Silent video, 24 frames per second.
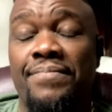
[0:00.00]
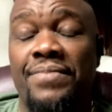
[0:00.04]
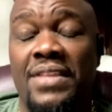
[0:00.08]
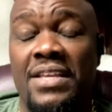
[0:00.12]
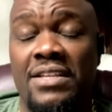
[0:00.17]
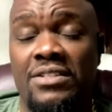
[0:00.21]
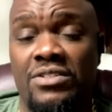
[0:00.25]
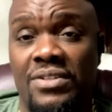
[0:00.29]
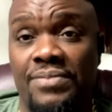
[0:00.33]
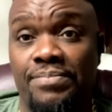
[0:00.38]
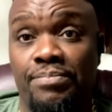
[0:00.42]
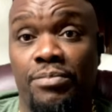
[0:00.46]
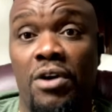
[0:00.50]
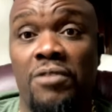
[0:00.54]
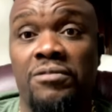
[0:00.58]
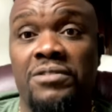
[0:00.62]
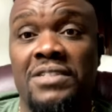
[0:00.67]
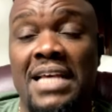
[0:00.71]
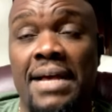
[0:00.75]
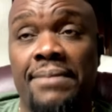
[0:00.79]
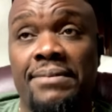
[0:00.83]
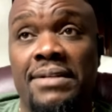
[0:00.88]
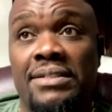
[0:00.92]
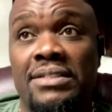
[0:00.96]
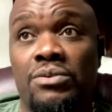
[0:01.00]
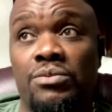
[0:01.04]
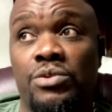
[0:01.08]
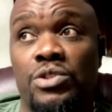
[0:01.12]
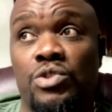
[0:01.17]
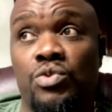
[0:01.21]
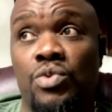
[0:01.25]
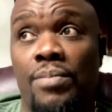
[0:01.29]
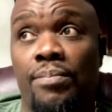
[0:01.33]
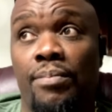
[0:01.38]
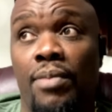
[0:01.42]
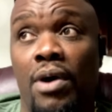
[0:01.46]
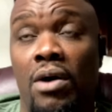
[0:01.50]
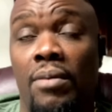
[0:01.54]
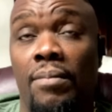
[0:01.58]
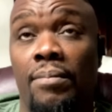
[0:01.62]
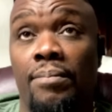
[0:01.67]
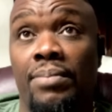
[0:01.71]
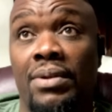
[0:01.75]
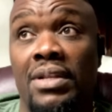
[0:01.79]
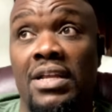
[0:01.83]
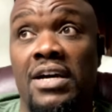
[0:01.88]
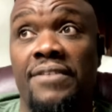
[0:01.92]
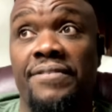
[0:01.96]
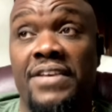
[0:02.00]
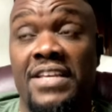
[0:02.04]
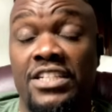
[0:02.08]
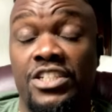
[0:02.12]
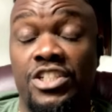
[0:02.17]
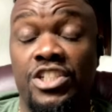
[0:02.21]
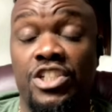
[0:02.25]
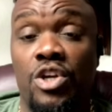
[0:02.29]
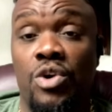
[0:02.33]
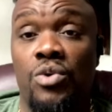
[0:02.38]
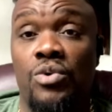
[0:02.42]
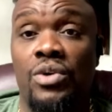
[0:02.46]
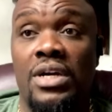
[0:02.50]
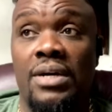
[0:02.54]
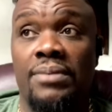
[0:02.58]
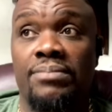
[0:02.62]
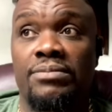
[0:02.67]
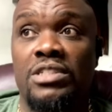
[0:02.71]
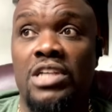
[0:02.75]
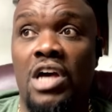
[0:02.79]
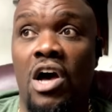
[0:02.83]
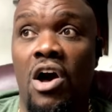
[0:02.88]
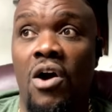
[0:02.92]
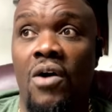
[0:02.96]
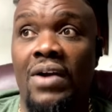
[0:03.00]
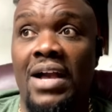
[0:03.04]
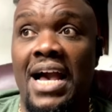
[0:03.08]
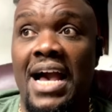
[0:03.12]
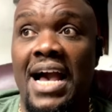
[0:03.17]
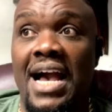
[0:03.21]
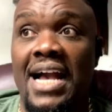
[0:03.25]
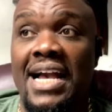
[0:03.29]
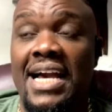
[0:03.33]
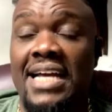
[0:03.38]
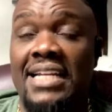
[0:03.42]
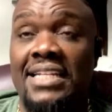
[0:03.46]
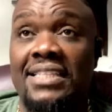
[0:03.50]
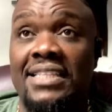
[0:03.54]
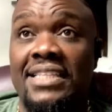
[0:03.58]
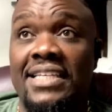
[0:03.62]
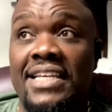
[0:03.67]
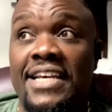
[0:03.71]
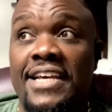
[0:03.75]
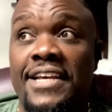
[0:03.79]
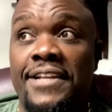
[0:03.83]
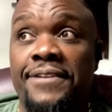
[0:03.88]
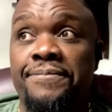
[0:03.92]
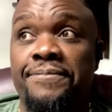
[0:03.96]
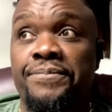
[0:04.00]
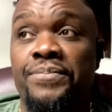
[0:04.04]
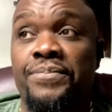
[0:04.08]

He's both times I was with Bluff. He showed up, tall guy, kind of thin.